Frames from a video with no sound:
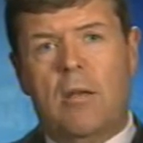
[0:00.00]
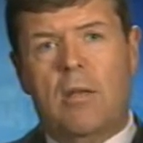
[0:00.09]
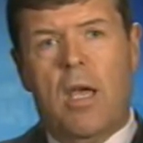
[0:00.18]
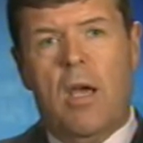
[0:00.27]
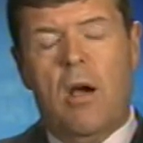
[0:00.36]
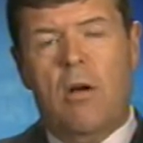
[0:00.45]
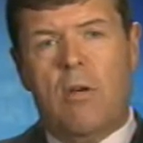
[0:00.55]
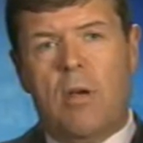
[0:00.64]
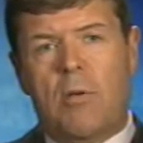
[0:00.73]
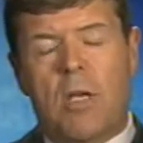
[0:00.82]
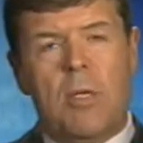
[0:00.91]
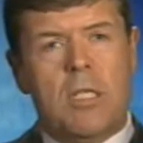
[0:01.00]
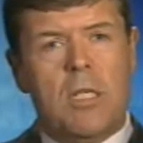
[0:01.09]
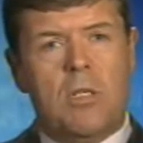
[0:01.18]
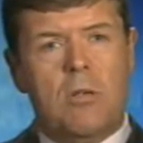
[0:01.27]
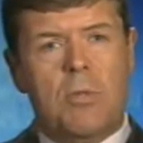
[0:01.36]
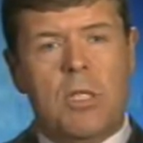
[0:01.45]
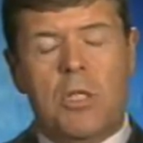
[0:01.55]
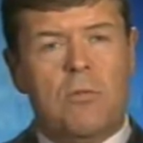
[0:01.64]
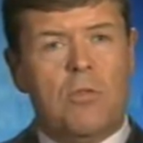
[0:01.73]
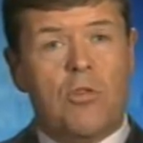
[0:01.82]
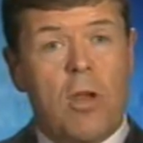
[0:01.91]
they are uh, committing to a
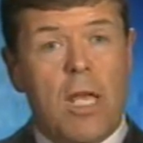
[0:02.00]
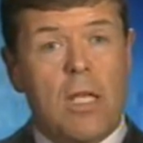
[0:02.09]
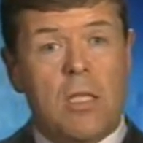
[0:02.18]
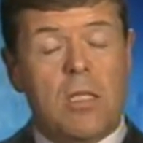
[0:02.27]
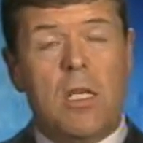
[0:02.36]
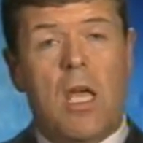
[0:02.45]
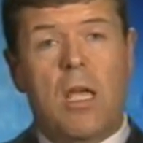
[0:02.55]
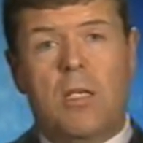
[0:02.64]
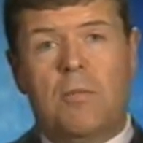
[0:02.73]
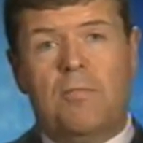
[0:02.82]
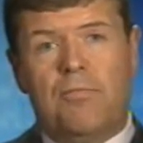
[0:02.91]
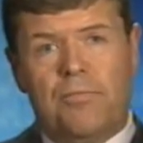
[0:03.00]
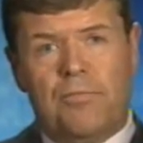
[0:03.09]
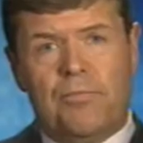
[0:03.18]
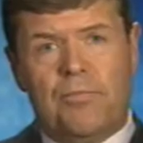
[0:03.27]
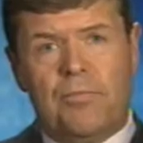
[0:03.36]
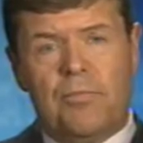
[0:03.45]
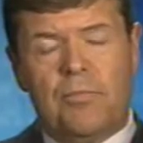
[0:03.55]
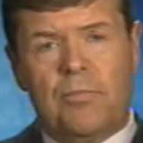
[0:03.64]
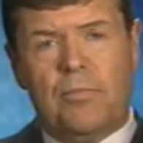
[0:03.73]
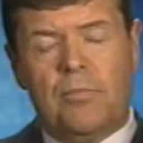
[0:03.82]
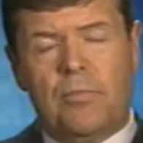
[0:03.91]
position shrinking the state.
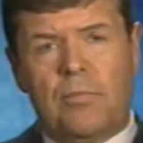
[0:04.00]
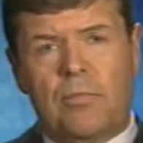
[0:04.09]
Uh, let's